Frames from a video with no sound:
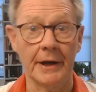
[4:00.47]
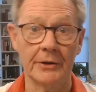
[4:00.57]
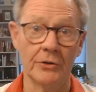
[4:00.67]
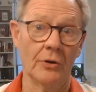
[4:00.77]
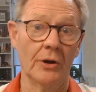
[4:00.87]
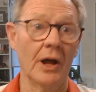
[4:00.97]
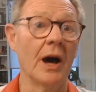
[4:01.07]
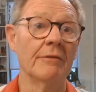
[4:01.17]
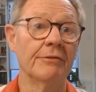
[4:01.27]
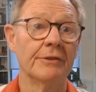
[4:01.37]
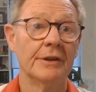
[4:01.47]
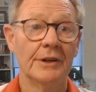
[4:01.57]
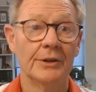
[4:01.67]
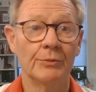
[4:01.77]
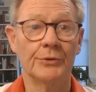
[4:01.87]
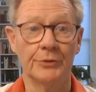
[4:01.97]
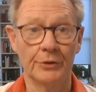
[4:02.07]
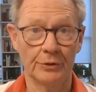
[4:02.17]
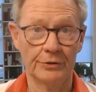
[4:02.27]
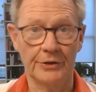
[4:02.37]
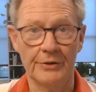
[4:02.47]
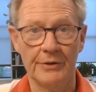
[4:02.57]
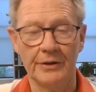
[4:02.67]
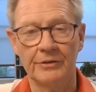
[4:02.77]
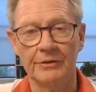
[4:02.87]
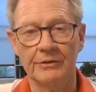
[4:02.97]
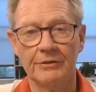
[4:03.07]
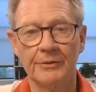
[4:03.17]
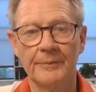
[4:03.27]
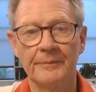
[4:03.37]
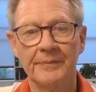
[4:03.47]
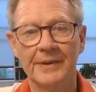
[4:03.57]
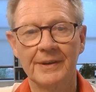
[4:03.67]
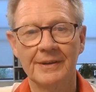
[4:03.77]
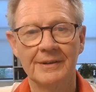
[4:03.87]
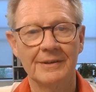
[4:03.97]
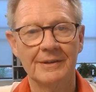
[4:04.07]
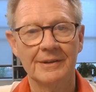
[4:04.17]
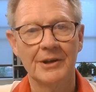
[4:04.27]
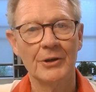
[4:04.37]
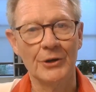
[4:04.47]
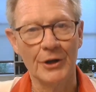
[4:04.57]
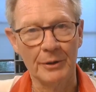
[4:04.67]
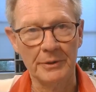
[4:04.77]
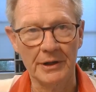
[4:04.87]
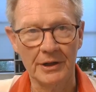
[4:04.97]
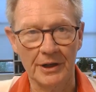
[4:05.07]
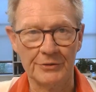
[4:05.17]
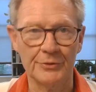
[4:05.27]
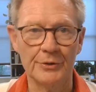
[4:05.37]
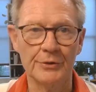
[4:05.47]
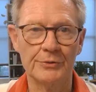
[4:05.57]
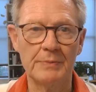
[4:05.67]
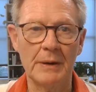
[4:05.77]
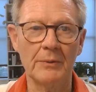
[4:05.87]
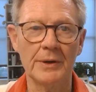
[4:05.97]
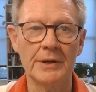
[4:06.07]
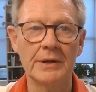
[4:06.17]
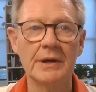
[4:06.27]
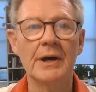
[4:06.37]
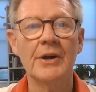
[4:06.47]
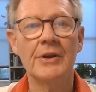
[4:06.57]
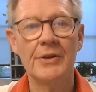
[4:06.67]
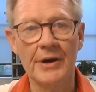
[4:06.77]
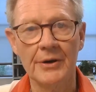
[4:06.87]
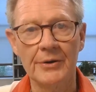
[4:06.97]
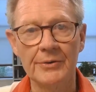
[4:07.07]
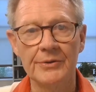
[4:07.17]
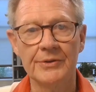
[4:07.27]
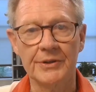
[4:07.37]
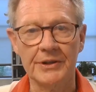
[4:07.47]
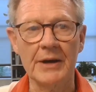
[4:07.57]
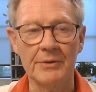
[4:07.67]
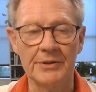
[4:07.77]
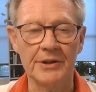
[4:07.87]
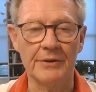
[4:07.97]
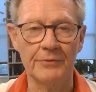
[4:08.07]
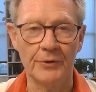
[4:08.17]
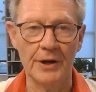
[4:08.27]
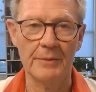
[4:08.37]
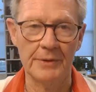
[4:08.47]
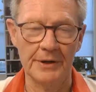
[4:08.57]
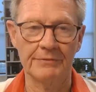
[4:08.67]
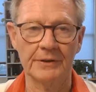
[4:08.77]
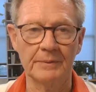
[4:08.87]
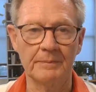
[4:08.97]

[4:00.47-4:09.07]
your life with rules and directions. Nobody likes rules, but we know that they were there for our benefit.